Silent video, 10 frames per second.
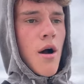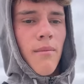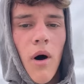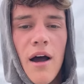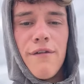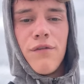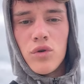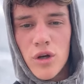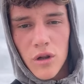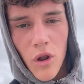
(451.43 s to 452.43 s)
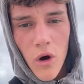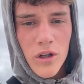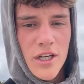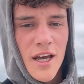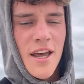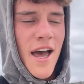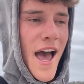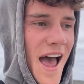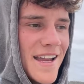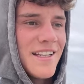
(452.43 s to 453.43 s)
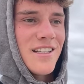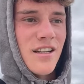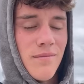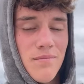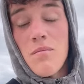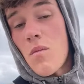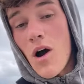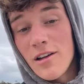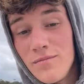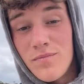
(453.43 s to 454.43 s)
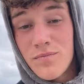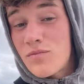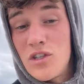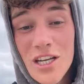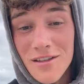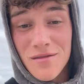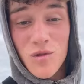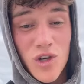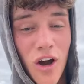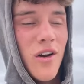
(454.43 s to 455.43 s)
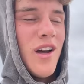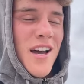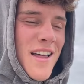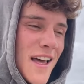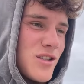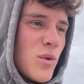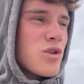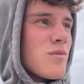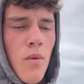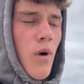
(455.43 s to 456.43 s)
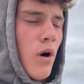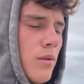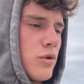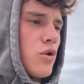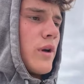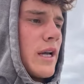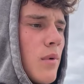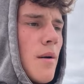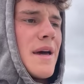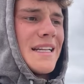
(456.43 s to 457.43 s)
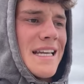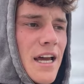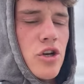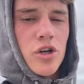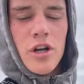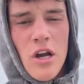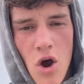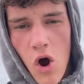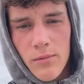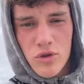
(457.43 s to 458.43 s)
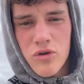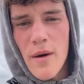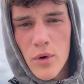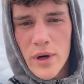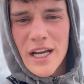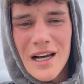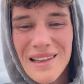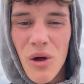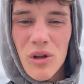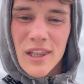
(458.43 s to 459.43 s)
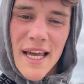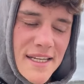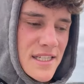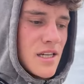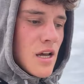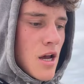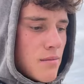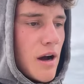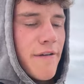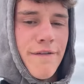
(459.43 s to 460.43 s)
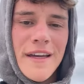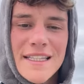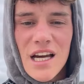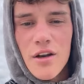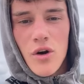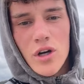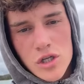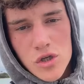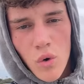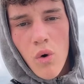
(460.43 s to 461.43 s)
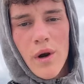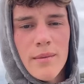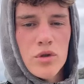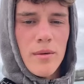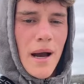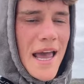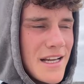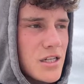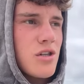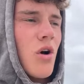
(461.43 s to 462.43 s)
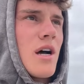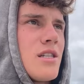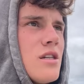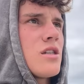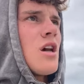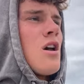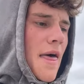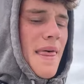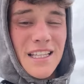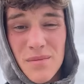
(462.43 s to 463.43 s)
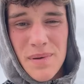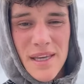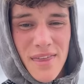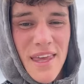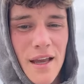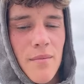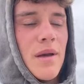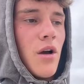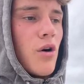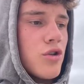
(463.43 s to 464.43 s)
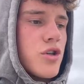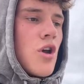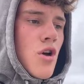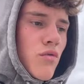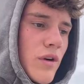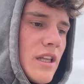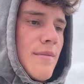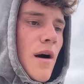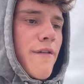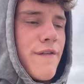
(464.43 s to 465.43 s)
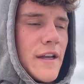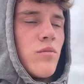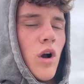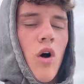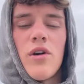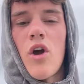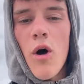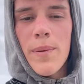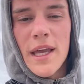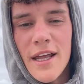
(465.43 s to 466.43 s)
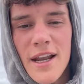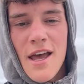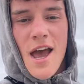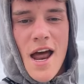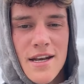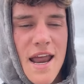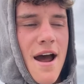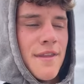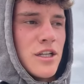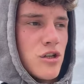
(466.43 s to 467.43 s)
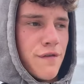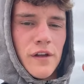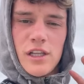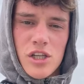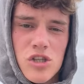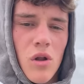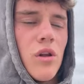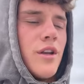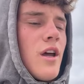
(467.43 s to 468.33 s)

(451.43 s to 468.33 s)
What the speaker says: My foot locked, and I didn't, so that's awesome. While I'm doing my meditation, I'm tremoring a lot less. My feet are not as sore when I'm doing my exercises. And that's a big thing because really my feet were kind of copping it and now they're just feeling solid.